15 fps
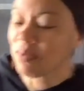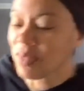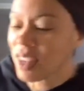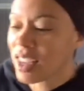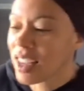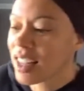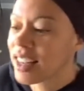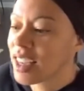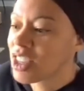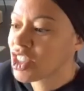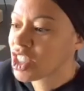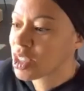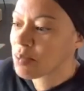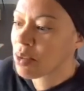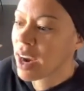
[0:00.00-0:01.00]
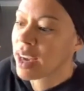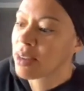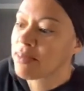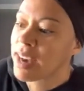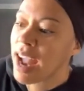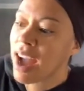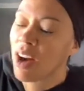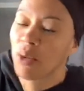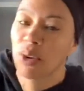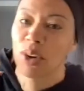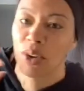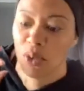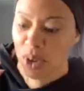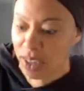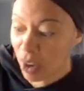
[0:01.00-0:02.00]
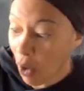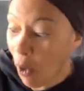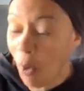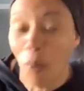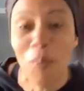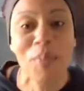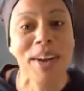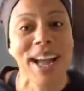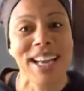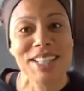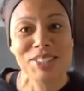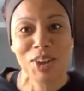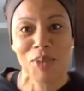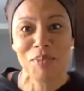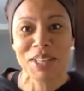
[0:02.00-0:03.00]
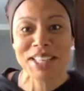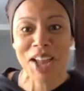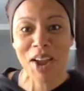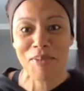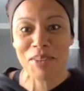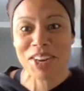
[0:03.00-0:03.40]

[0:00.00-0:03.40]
Let's just break them down real quick. Oh, gotta start my timer.